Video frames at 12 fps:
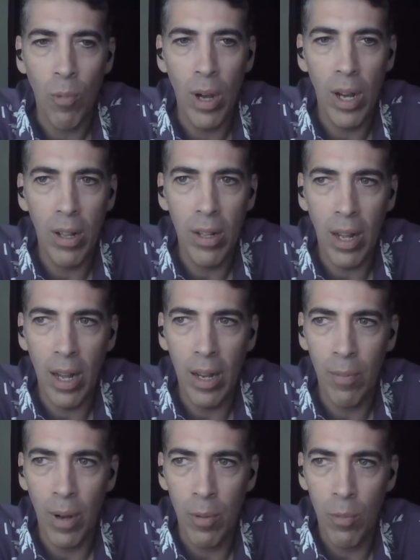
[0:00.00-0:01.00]
Well,
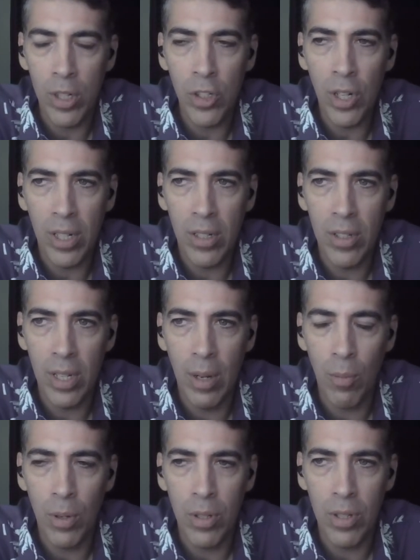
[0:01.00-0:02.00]
I wish I could say
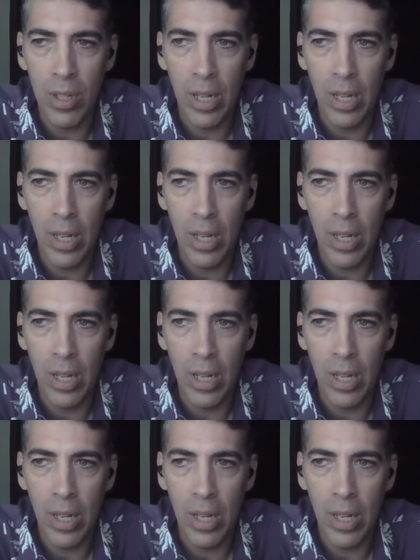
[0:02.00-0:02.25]
it was